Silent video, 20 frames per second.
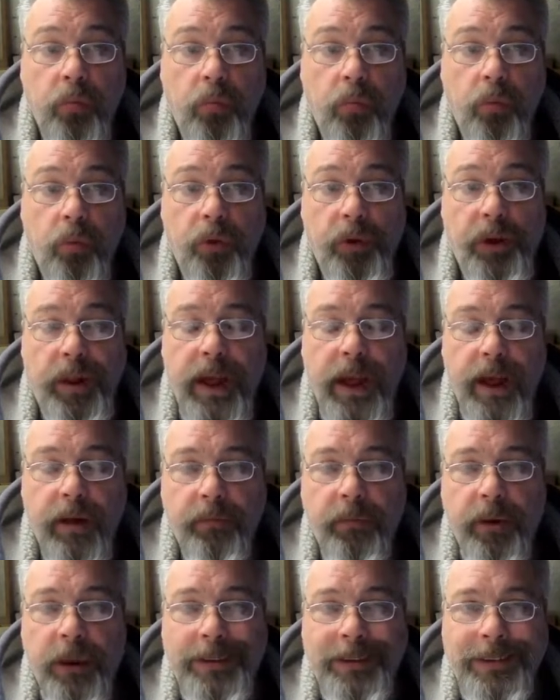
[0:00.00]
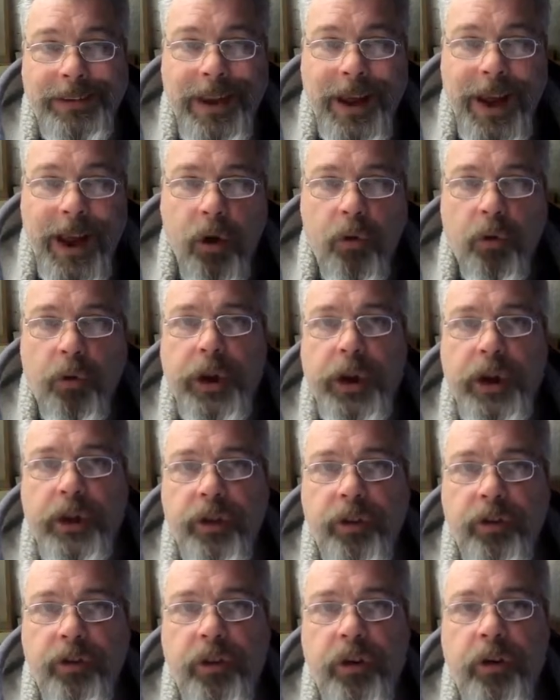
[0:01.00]
would have integrity
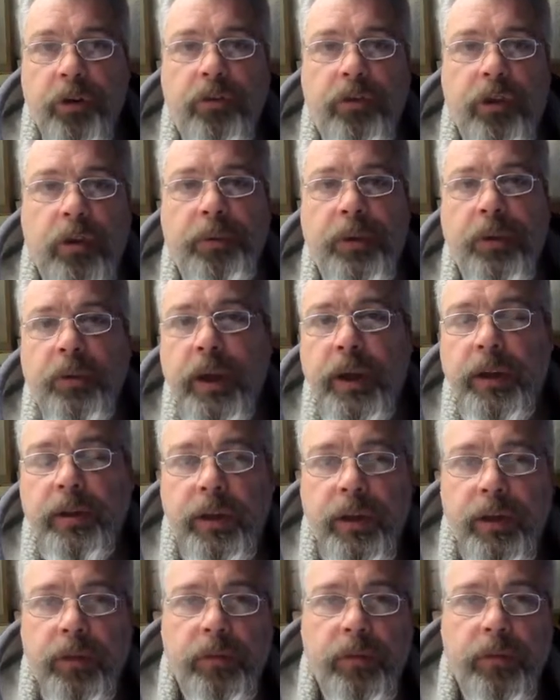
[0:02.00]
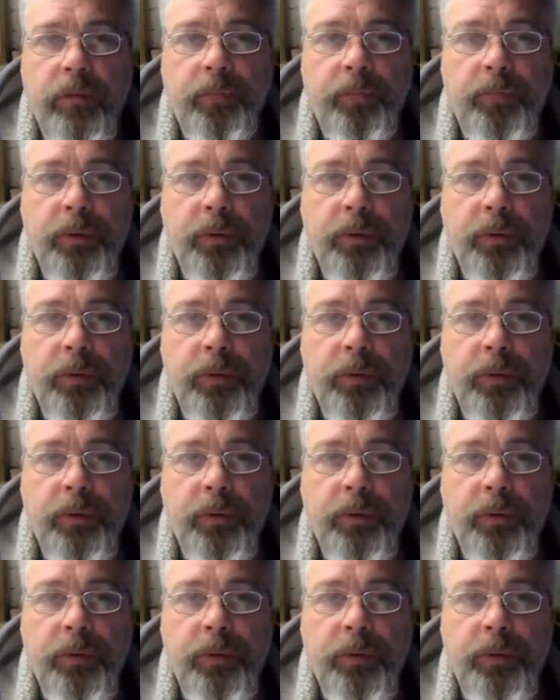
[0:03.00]
to do something like this.